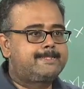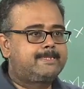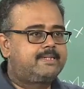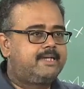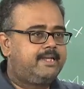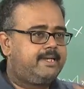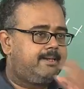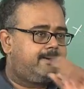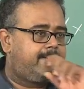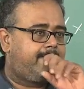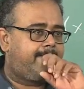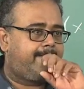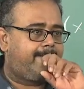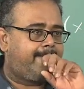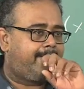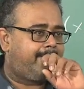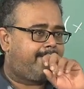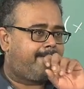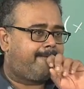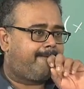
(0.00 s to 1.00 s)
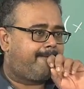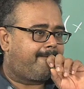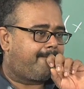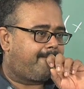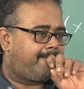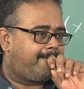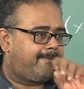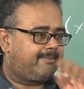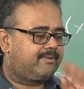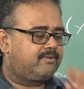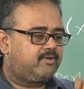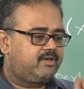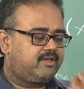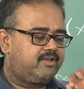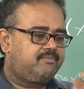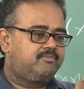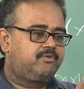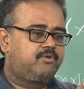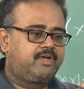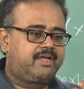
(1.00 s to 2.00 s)
right. So what
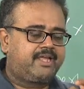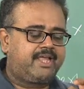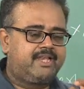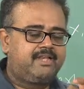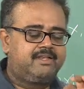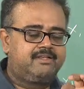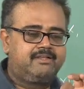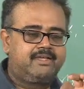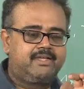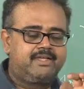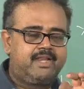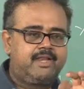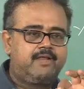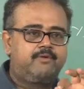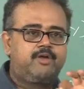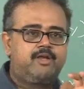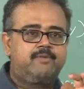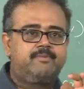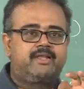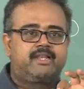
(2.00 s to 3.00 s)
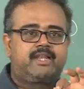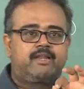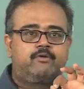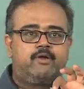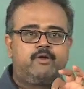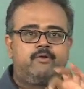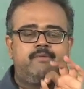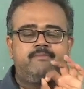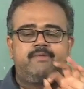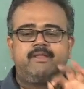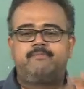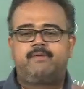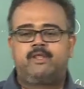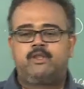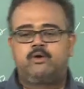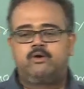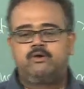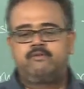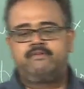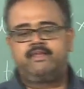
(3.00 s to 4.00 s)
again I want to be clear, what do I mean by
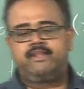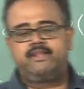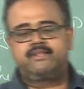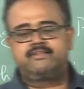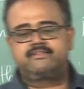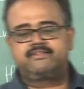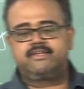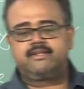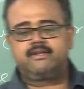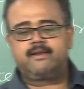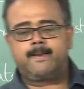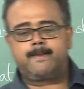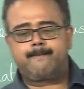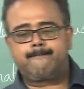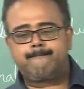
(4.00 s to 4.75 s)
lower variance here?